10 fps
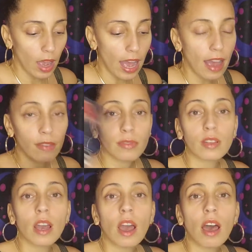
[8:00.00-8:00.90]
have
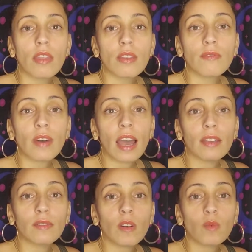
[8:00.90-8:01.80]
the
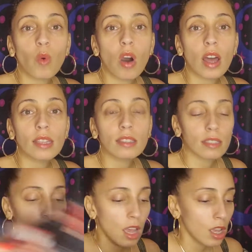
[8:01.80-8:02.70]
five of
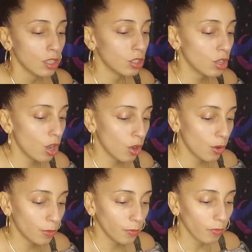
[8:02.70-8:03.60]
wands.
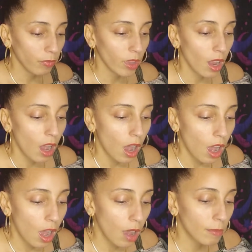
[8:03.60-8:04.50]
So
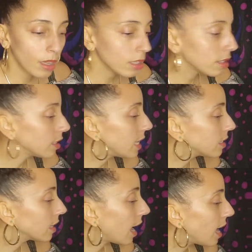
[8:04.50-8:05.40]
um,
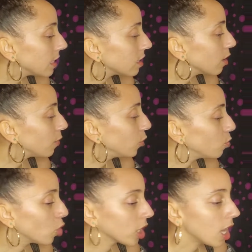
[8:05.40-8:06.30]
let's get a few
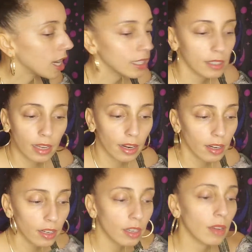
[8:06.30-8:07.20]
more cards
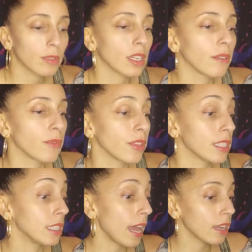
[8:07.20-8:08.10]
here. I was looking for
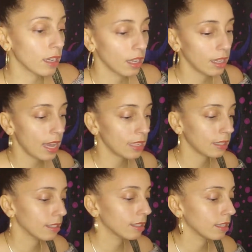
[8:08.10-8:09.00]
this deck.
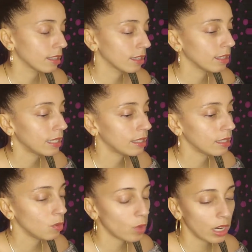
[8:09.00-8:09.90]
Yes. Let's
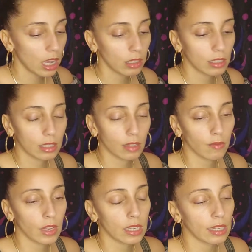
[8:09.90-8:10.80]
see what else
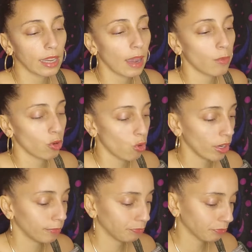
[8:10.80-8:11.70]
Venus and
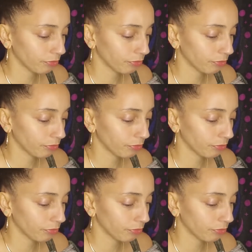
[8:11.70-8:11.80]
Capricorn